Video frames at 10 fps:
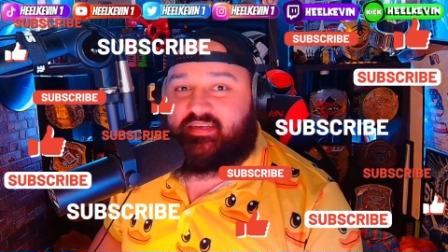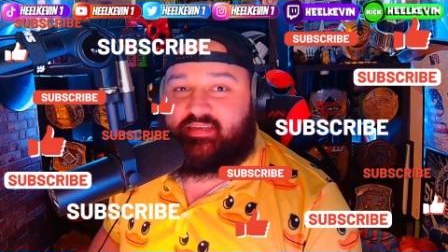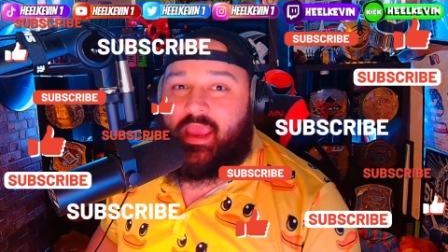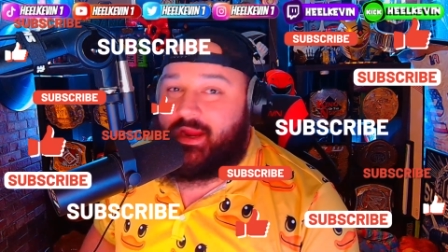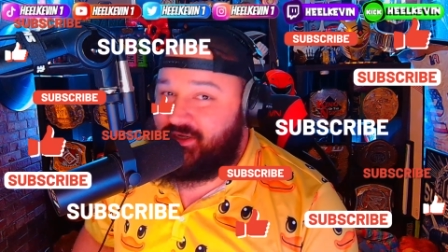
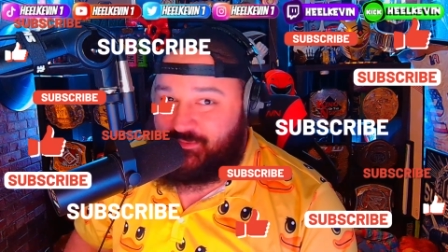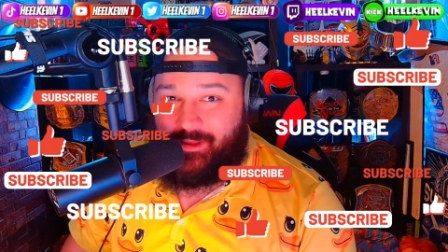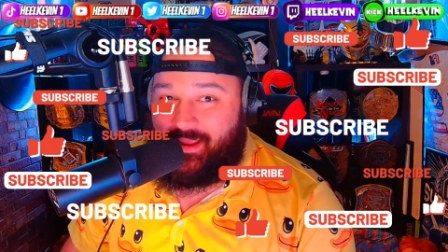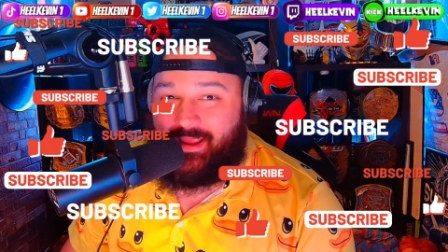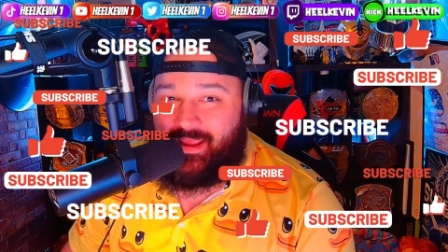scares me.
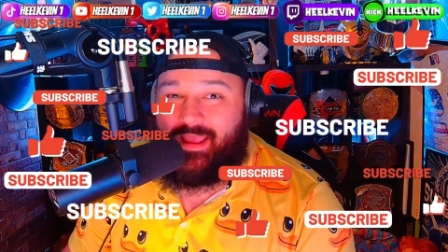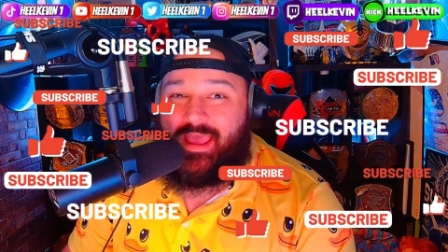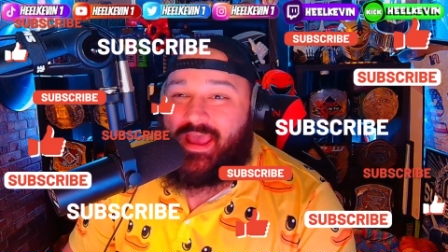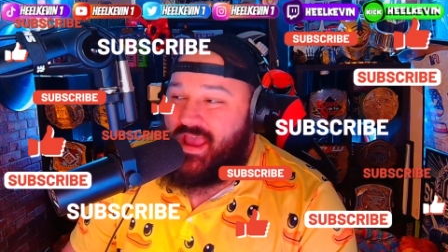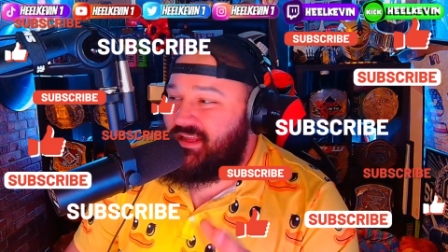
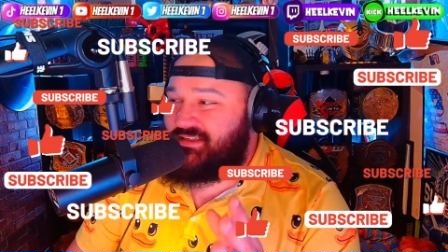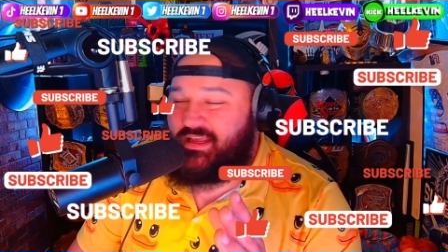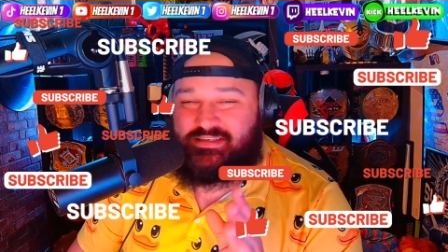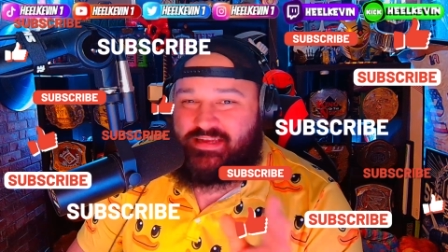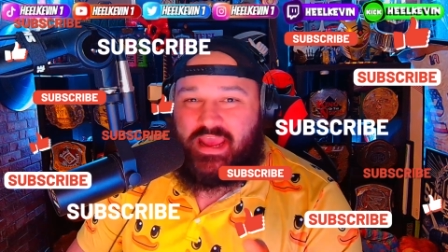his
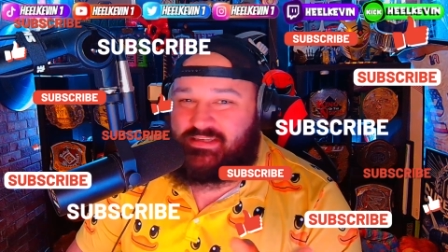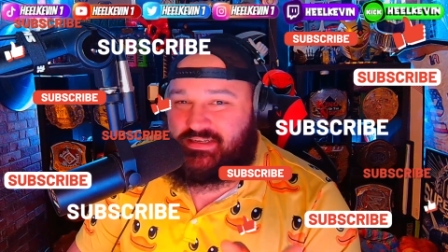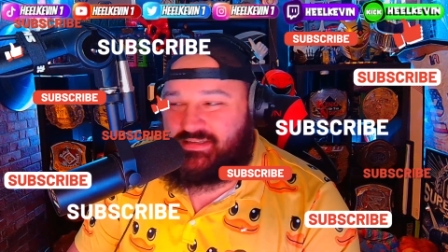his dancing